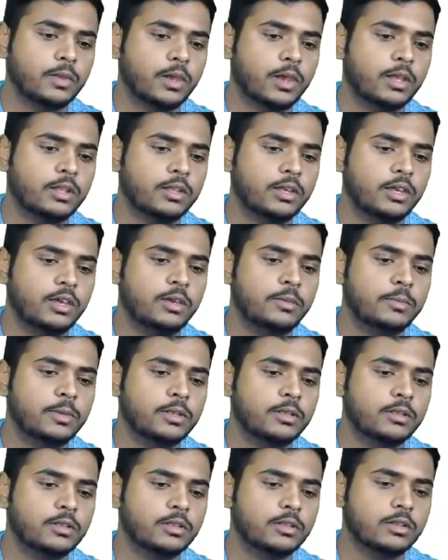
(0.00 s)
and
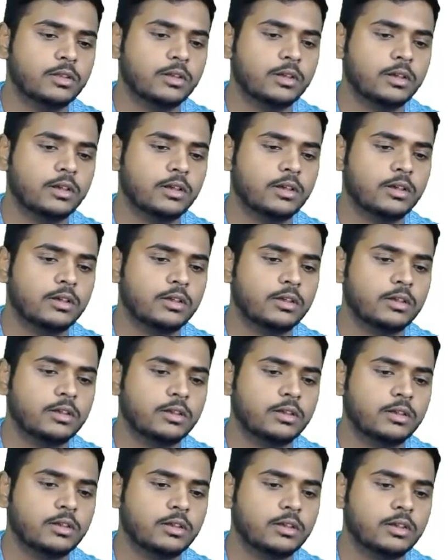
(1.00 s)
Emin
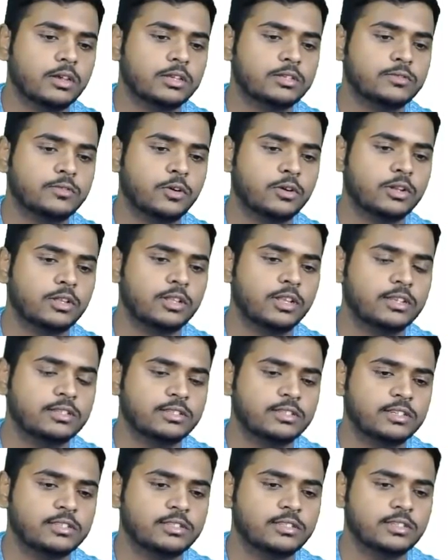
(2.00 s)
is for the
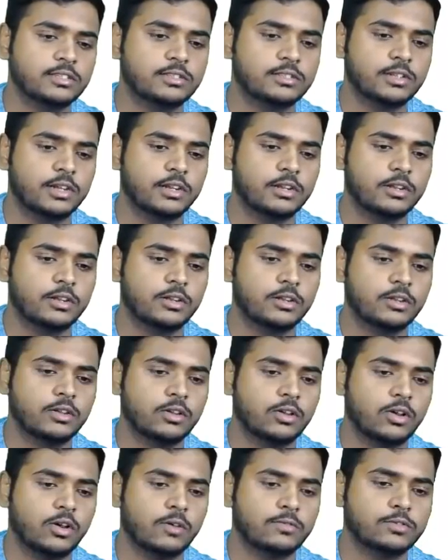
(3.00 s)
densest state
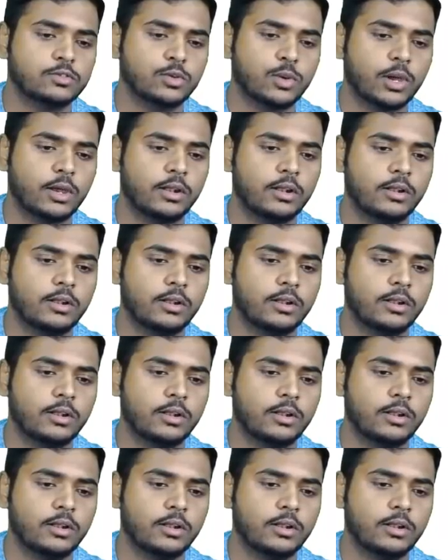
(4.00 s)
of soil.